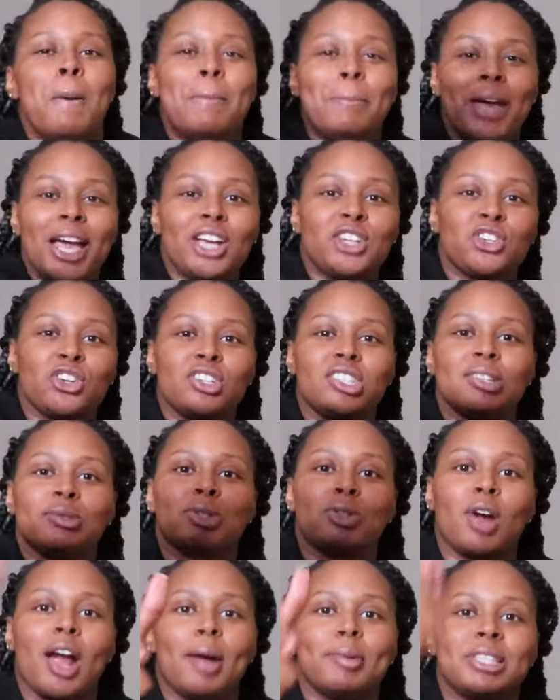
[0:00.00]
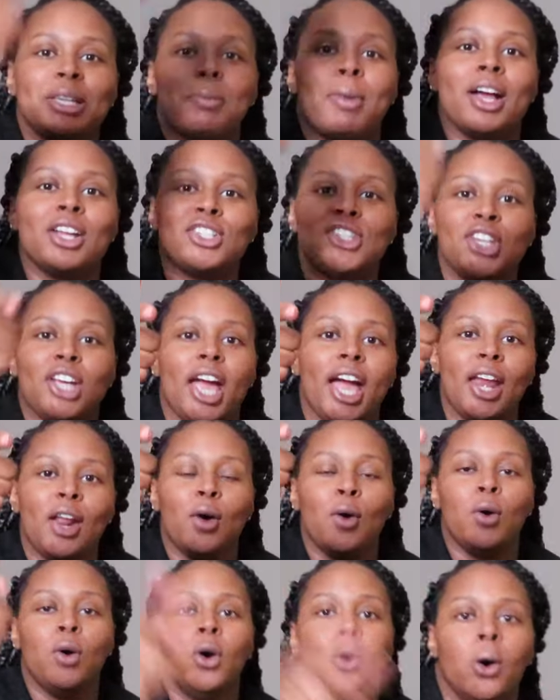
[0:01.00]
Make sure you subscribe to my
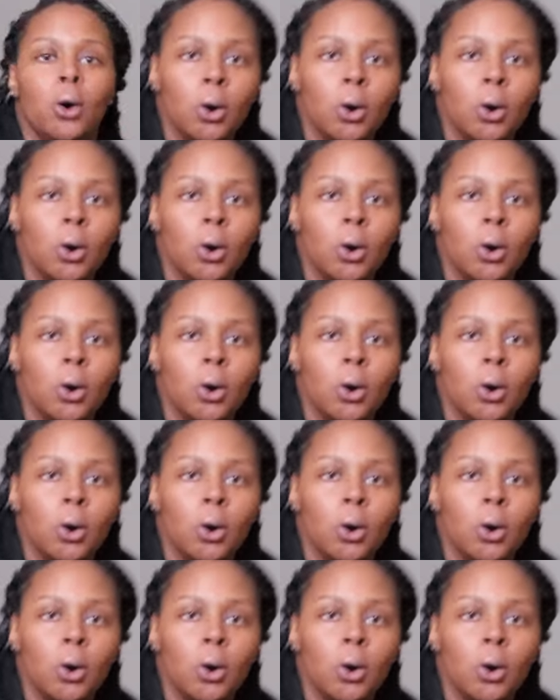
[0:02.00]
channel.